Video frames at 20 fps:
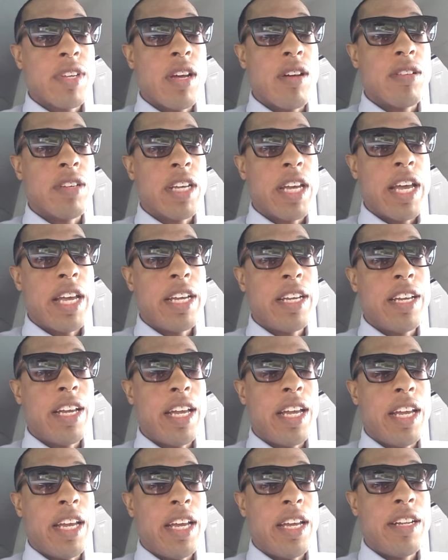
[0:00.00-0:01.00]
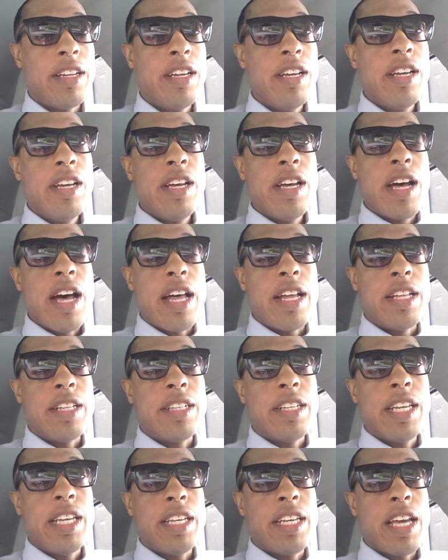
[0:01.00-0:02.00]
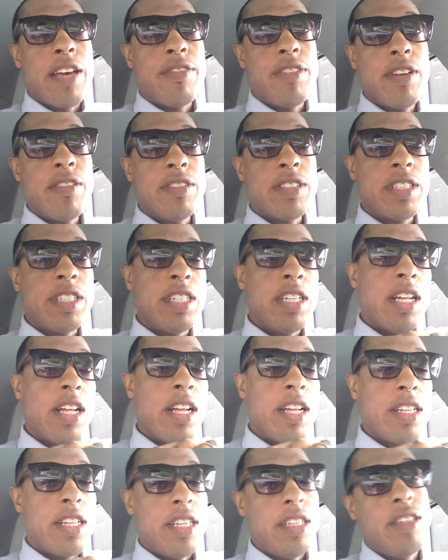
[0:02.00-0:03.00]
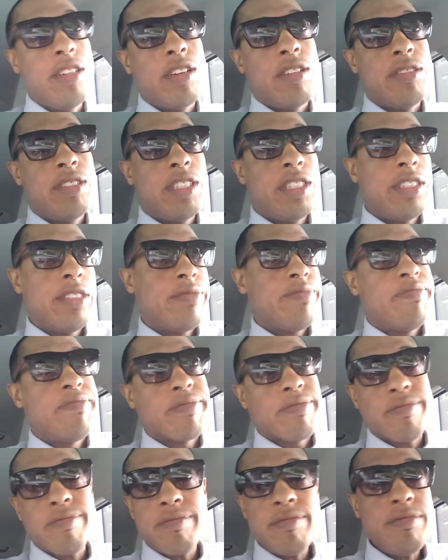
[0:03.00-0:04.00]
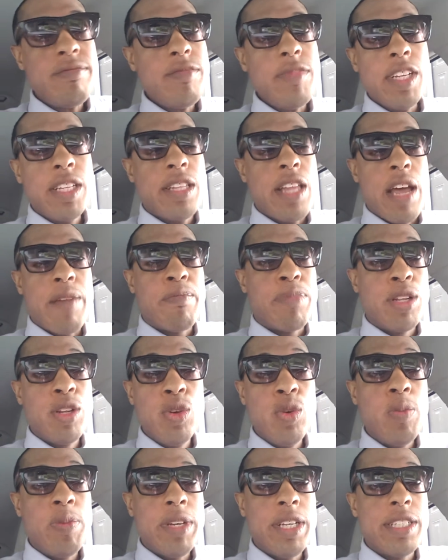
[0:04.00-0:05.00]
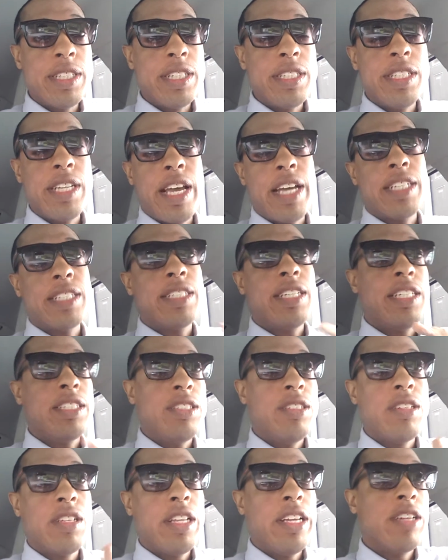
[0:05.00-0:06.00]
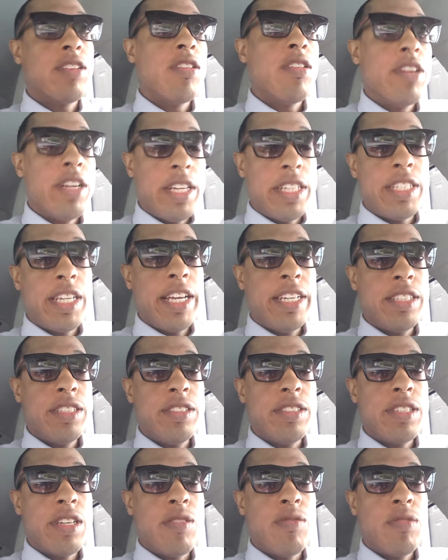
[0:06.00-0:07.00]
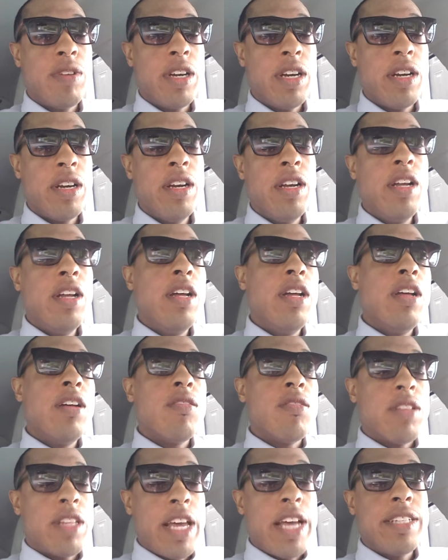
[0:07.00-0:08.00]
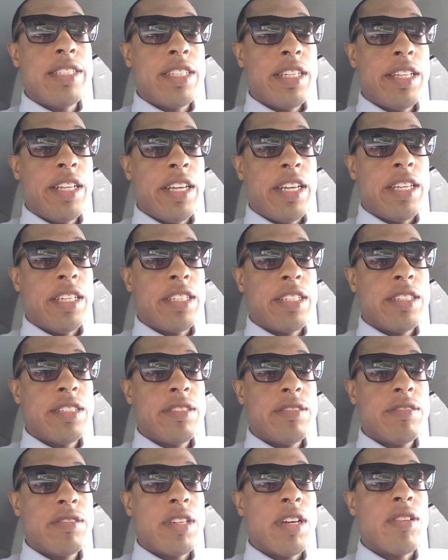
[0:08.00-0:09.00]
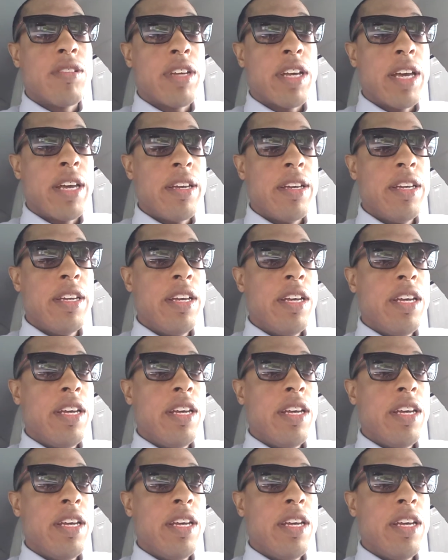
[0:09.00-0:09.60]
Okay, and uh, link. Have you ever seen a, you know, just that blue piece of text that you click on and it takes you somewhere? Well, that's a link, okay?